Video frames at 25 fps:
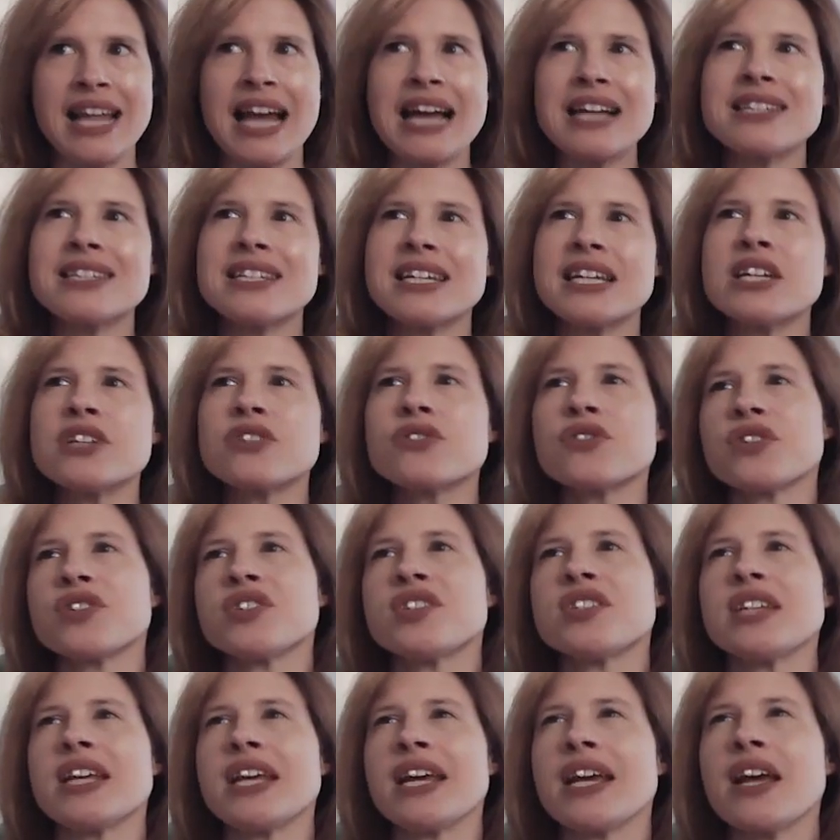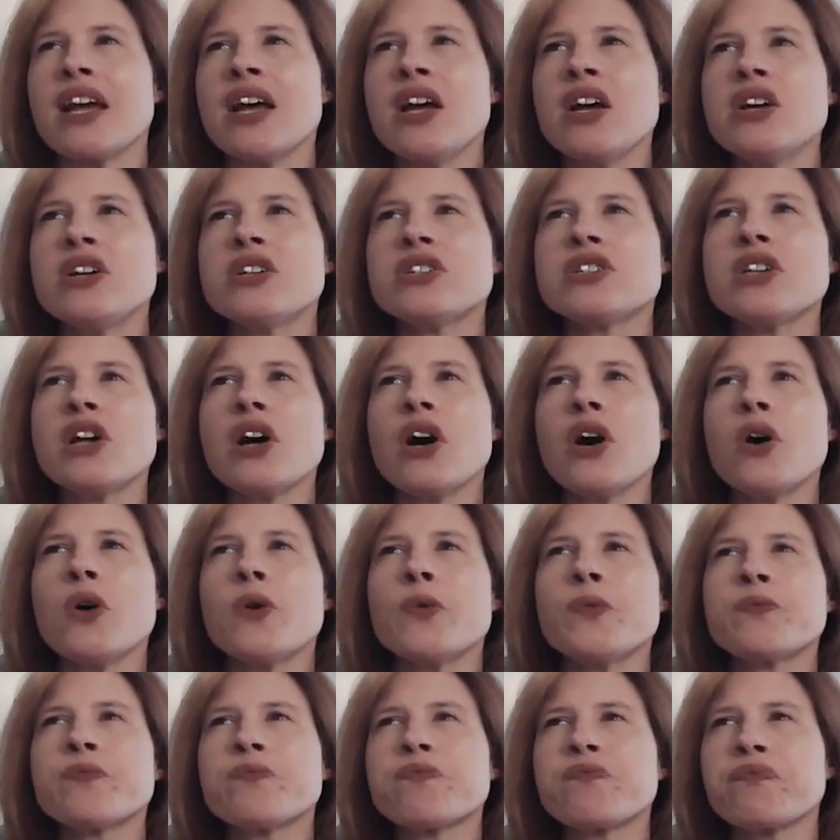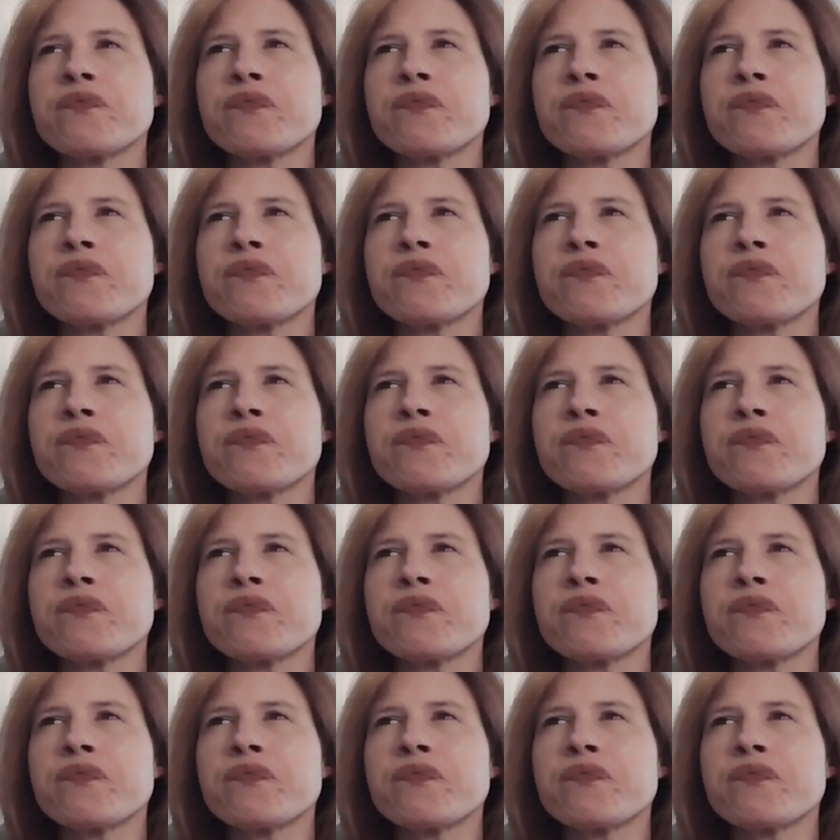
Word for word: that's interesting so